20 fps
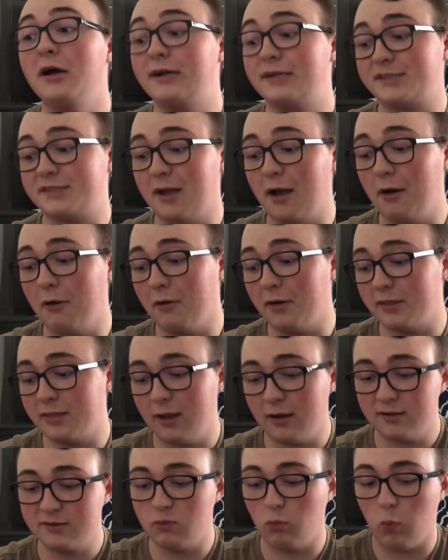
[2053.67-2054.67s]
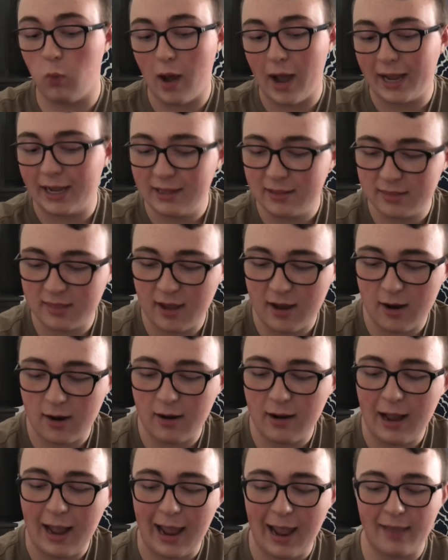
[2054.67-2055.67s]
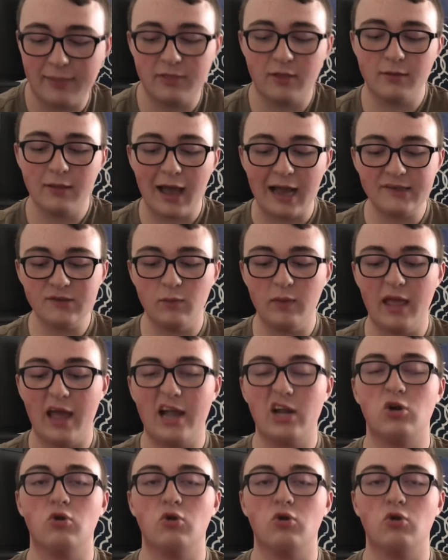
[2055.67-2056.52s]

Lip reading: So, there's white there. And the last one that I